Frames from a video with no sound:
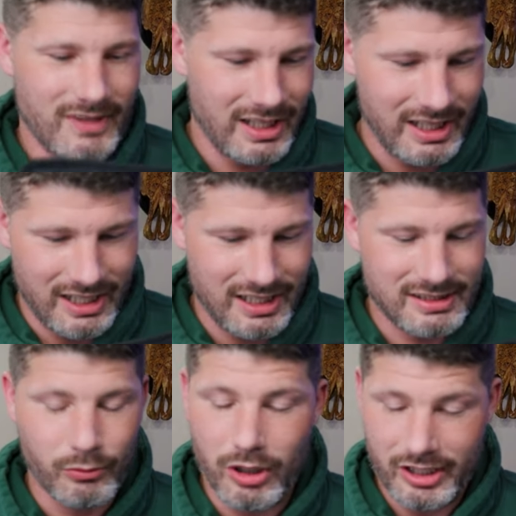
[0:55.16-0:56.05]

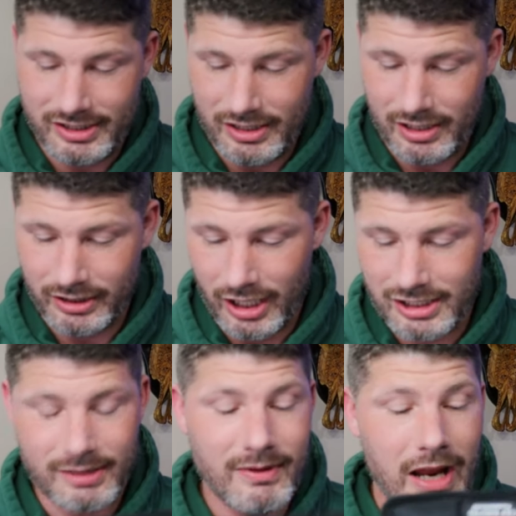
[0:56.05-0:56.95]
is well it's a
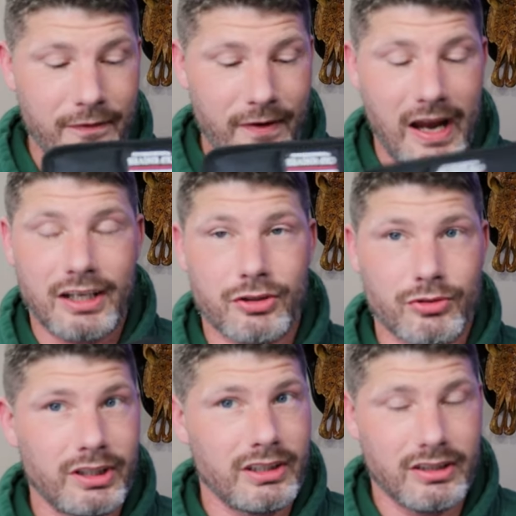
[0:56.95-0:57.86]
custom knife
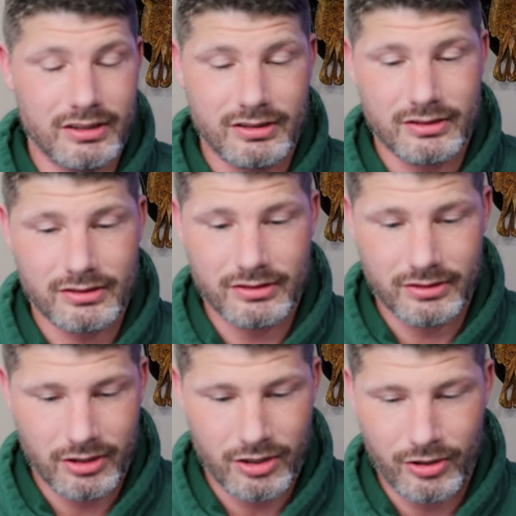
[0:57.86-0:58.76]
factory
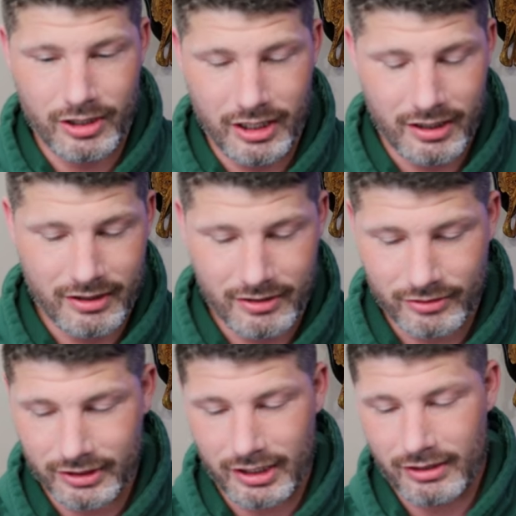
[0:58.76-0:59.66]
Oh yeah,
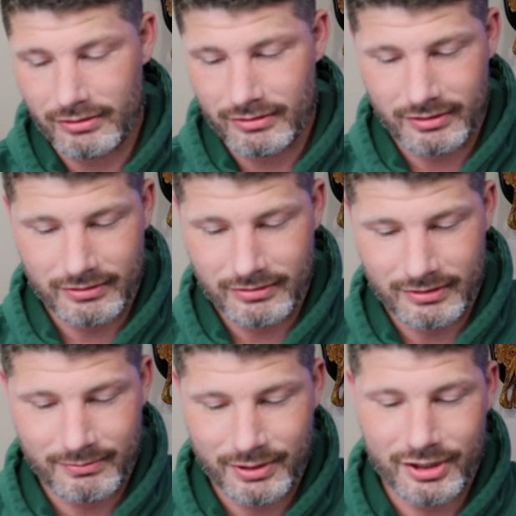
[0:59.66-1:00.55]
okay. Oh,
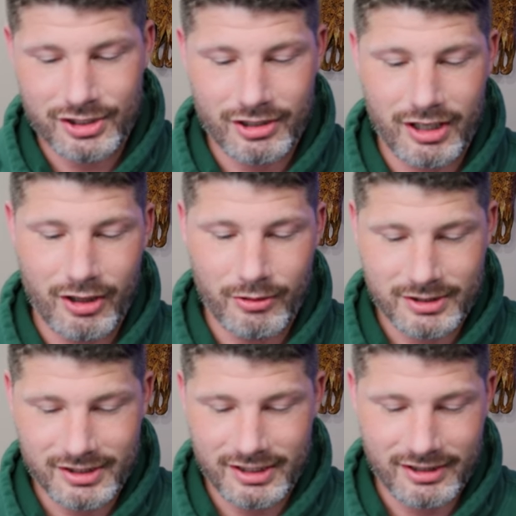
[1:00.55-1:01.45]
I'm pretty sure I know
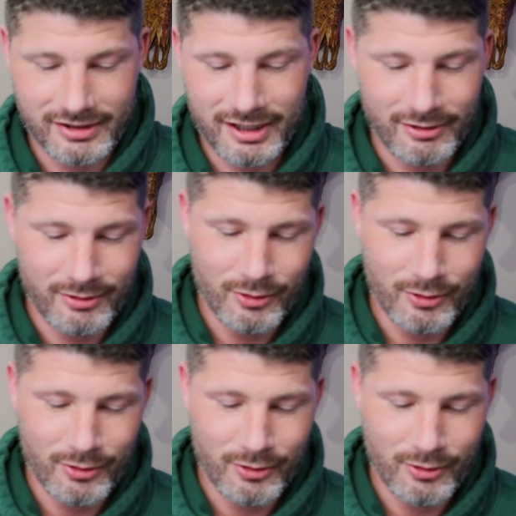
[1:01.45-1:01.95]
what's in here now.